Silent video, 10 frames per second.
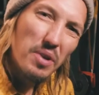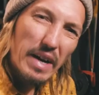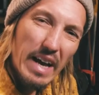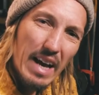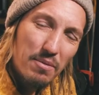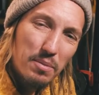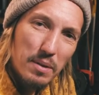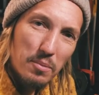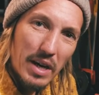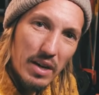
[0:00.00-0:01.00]
I have with
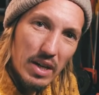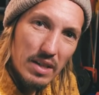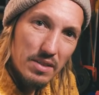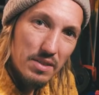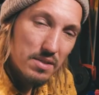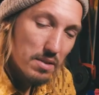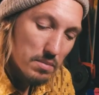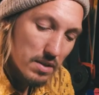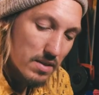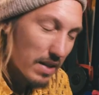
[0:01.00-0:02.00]
the wireless
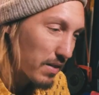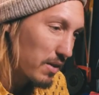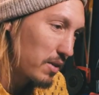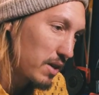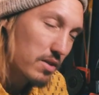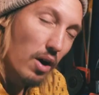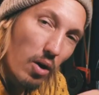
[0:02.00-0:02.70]
systems is that there is